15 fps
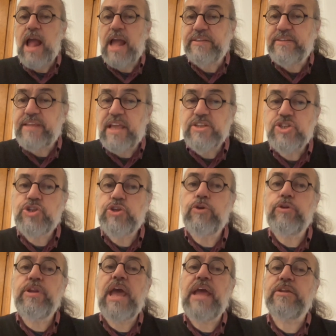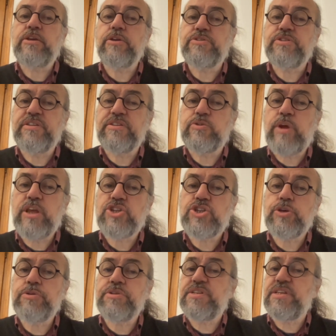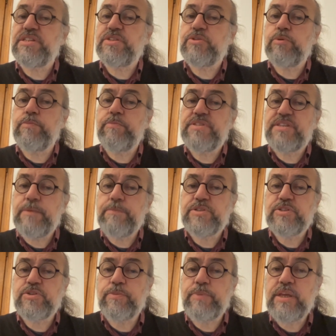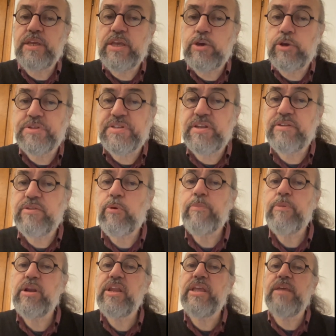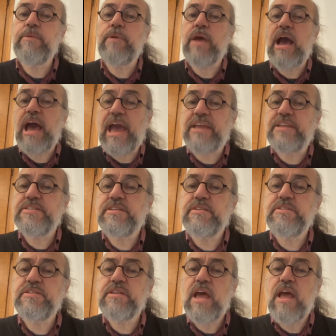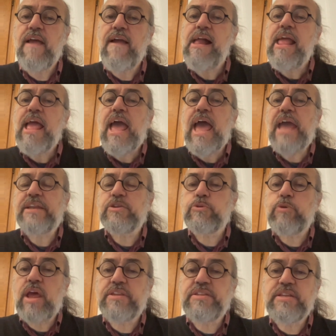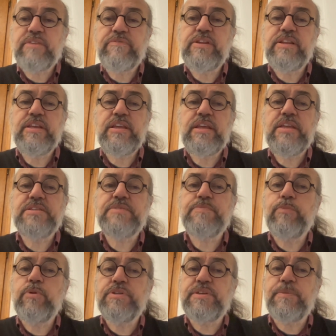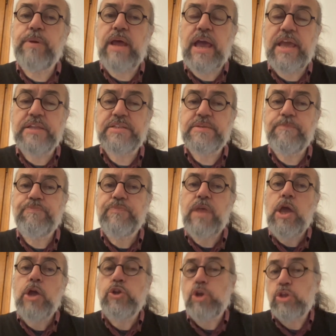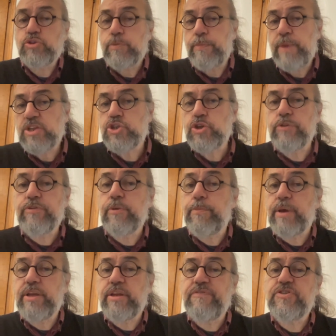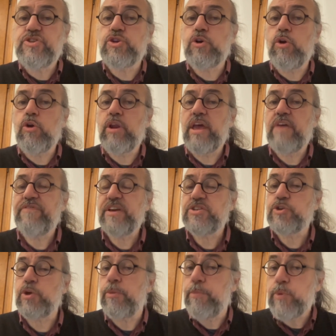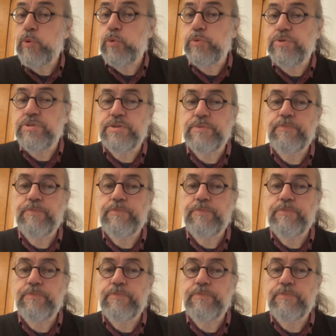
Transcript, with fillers: Attention and concentration seems to be considerably heightened, and creativity is multiplied, not to mention the beneficial effects on mood.